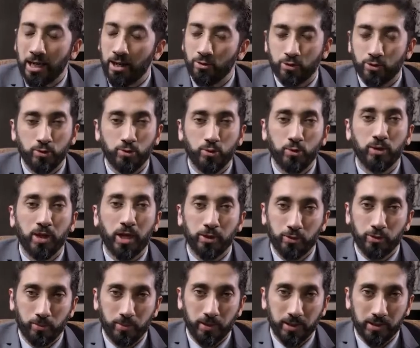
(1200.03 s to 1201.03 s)
And how should you
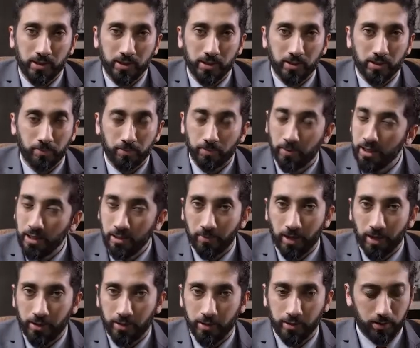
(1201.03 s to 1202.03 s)
not do business? Money
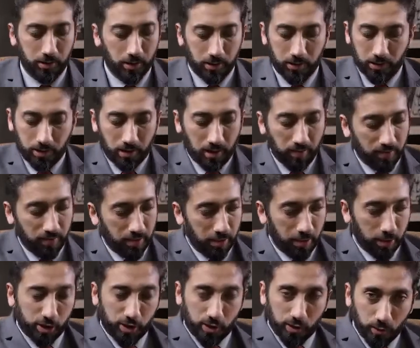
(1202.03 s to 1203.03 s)
matters. Just given
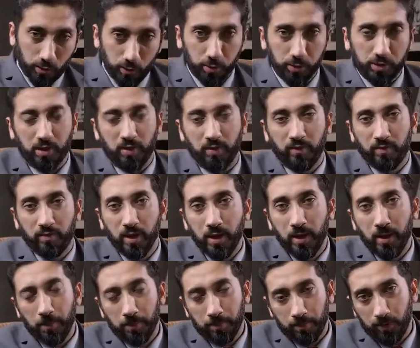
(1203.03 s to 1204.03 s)
an exclusive,
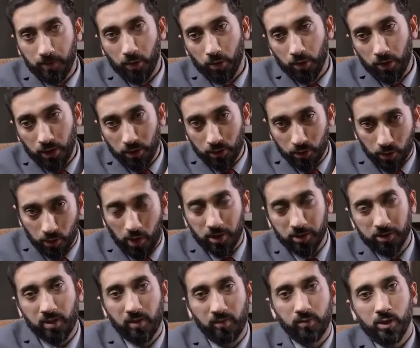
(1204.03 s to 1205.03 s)
you know,
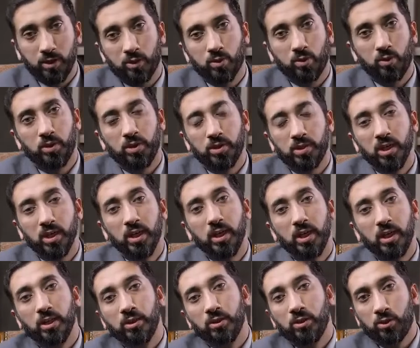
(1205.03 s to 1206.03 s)
exhaustive discourse
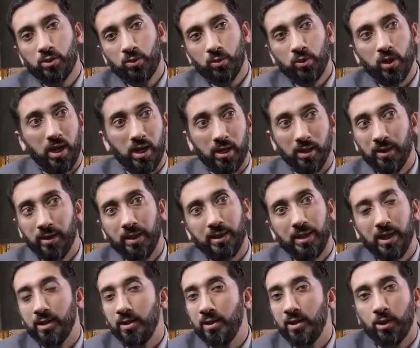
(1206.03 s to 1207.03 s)
in this surah,
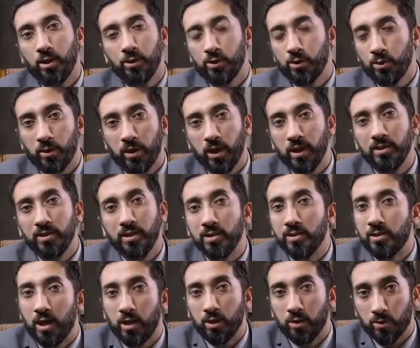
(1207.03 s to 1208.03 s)
unlike any other surah in the
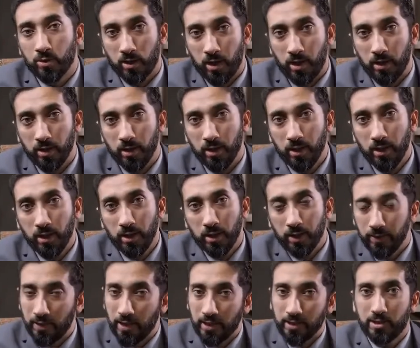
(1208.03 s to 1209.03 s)
entire Quran,
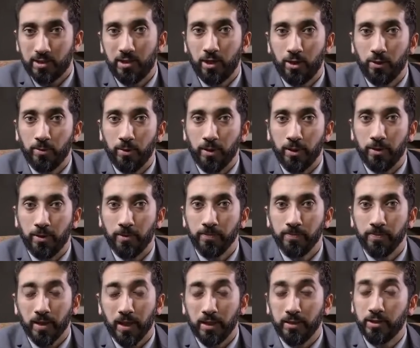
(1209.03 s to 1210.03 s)
that's dealt with.
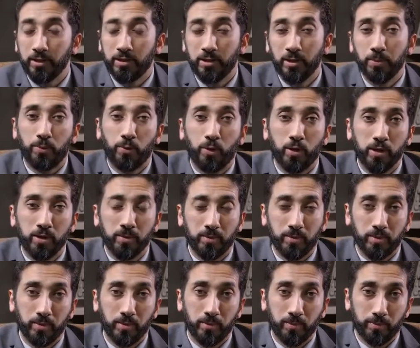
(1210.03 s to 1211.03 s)
And this is
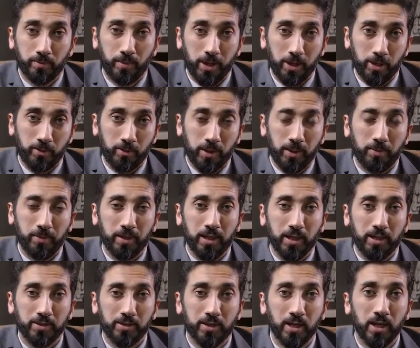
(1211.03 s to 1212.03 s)
important, by the way,
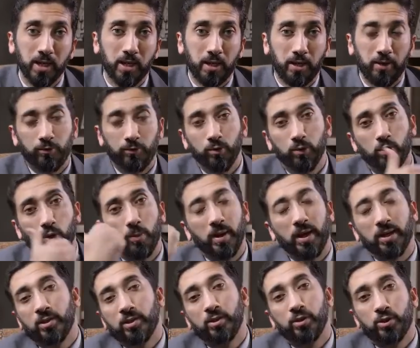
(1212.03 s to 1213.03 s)
because if you go
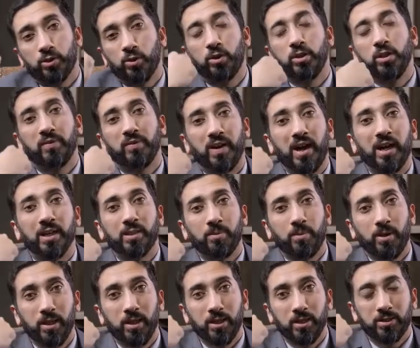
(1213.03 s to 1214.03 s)
back to the story of
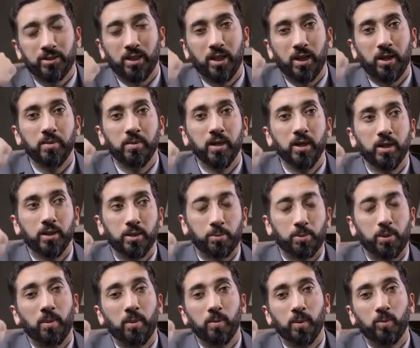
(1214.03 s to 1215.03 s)
Adam alayhi salam, the
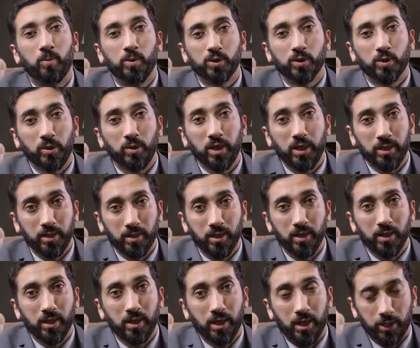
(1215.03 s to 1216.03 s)
problem was greed.
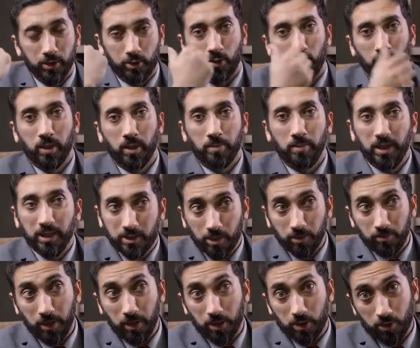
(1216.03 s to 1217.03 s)
And so Allah makes
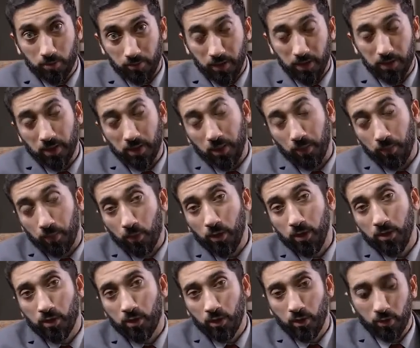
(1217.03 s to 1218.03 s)
it a
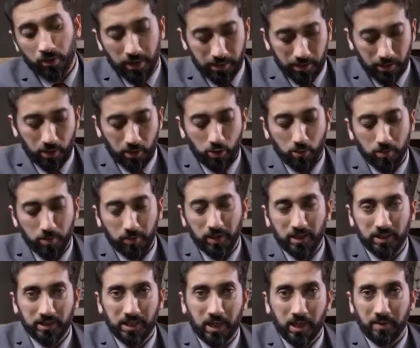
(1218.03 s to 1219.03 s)
point to know that human
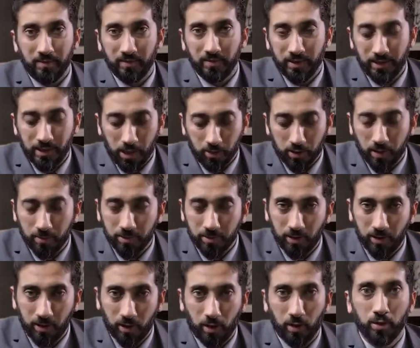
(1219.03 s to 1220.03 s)
beings that have now come
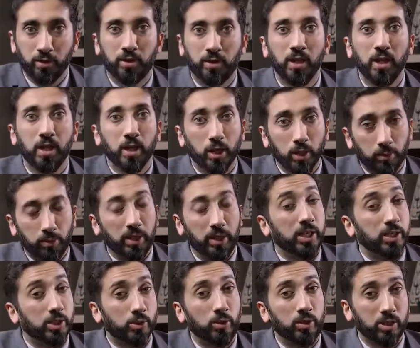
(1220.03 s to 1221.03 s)
to the earth,
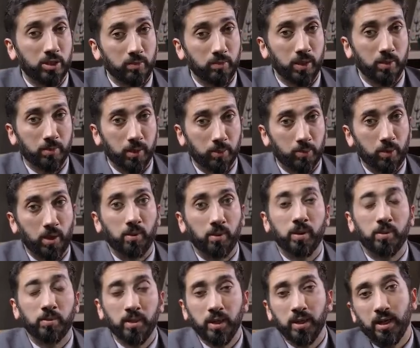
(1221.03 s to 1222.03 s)
greed is going to be a big
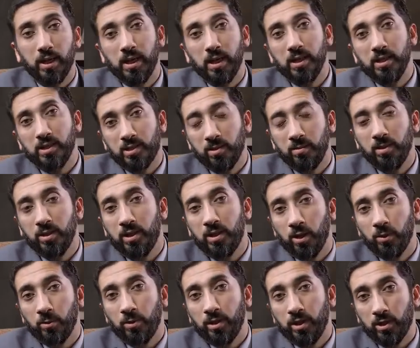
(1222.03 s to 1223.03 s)
problem. It needs to be
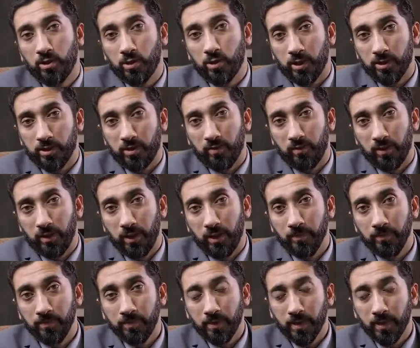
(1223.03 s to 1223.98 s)
dealt with exhaustively.